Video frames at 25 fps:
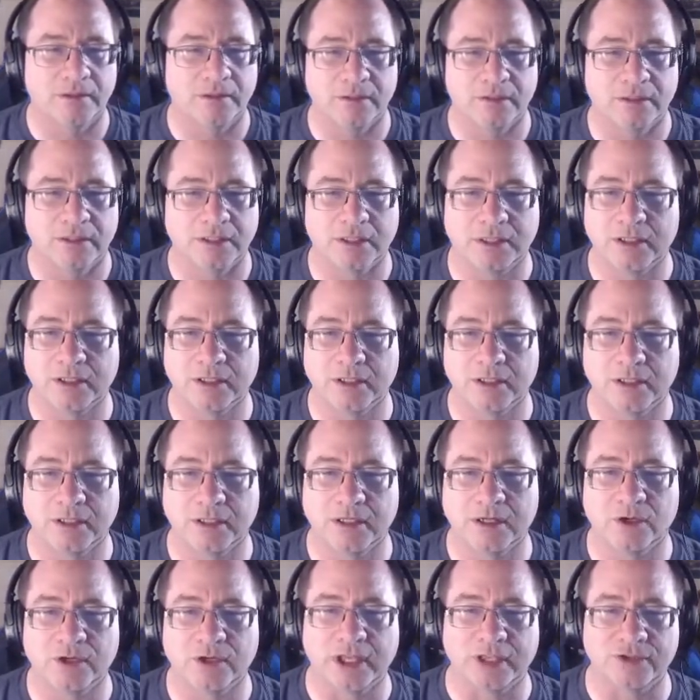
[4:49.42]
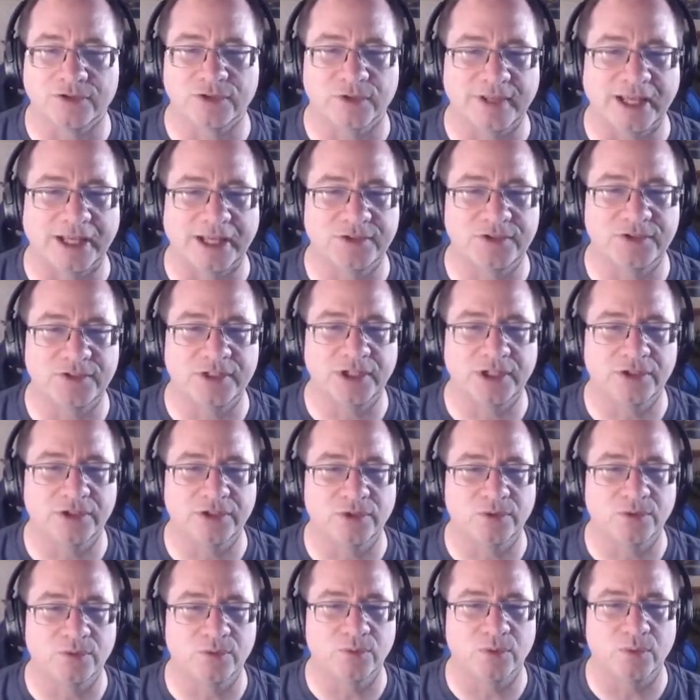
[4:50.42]
Uh, okay, so that's the
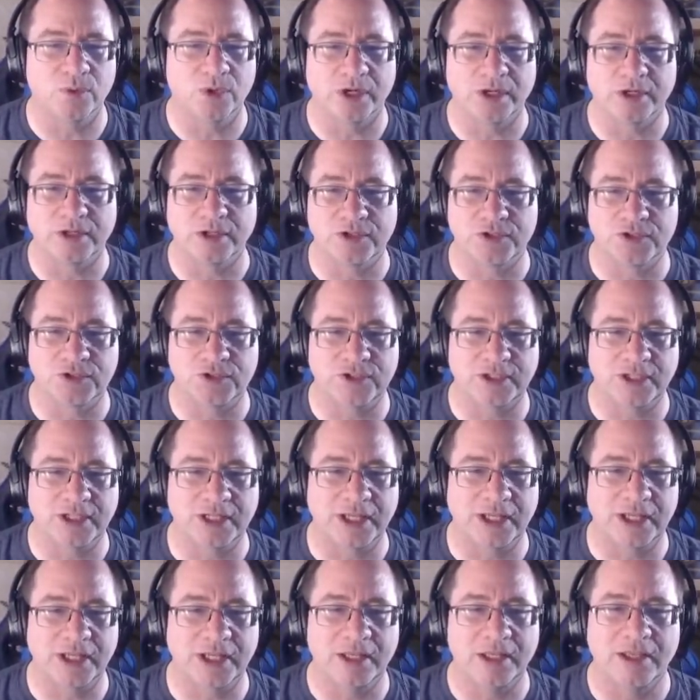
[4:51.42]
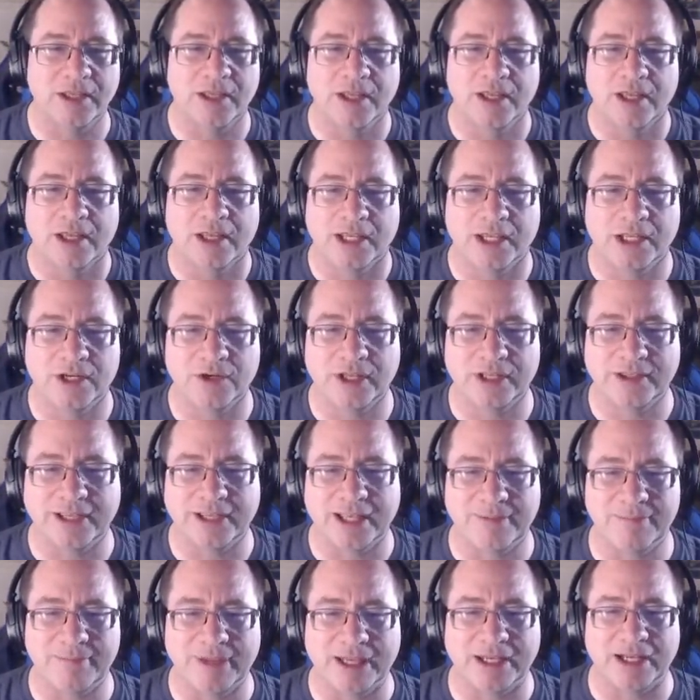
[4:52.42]
underwater city. You know what?
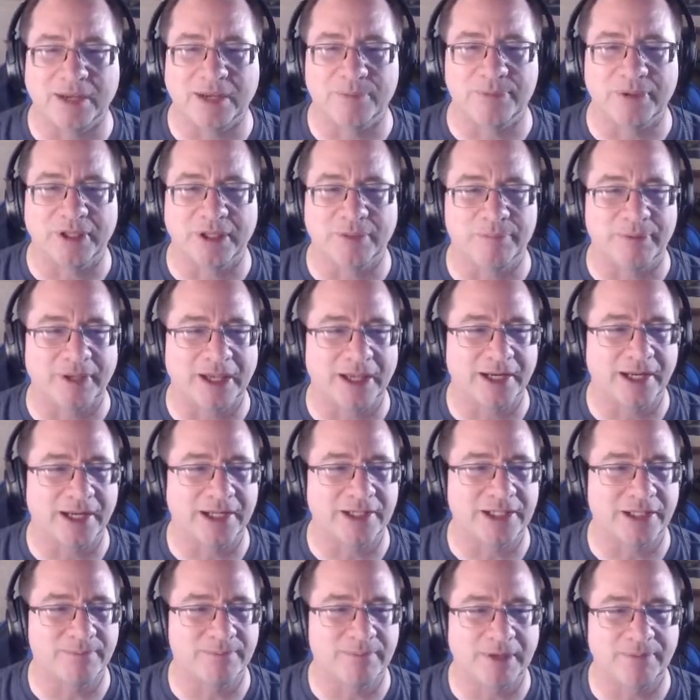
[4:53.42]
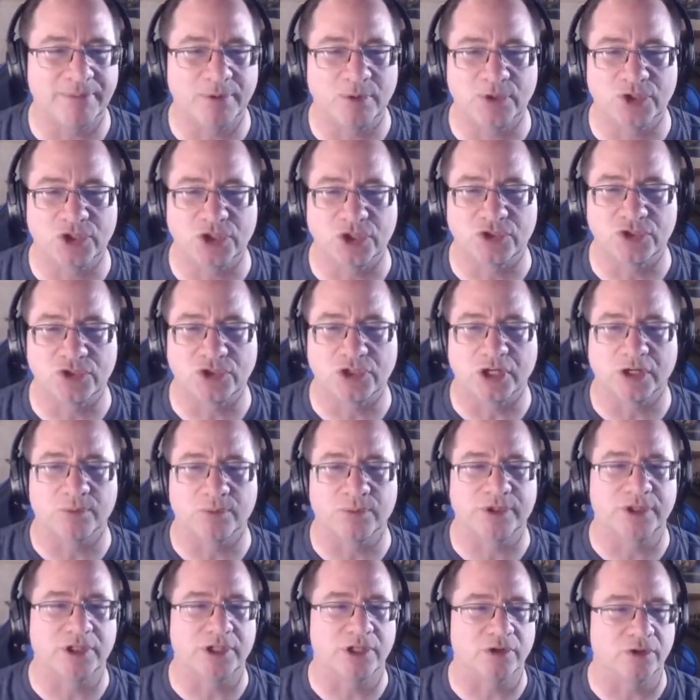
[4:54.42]
That may not be a bad idea. Maybe we should
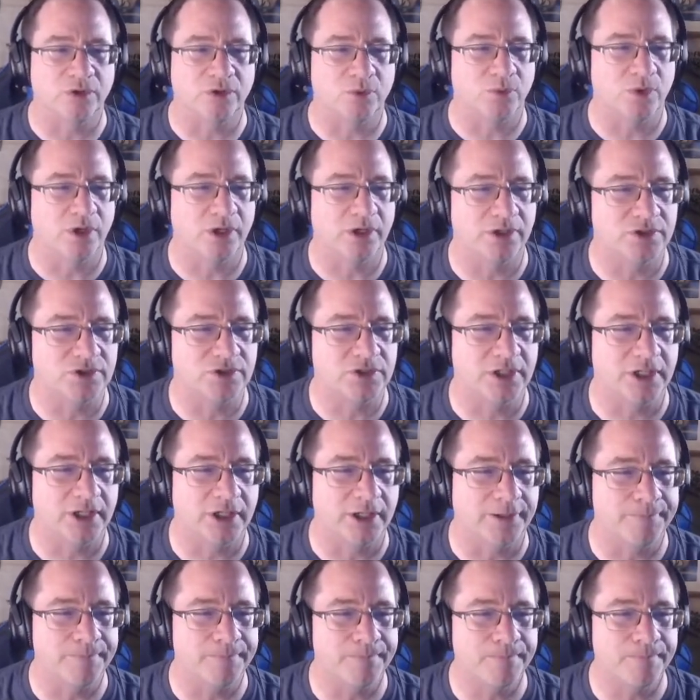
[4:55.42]
start with the underwater city.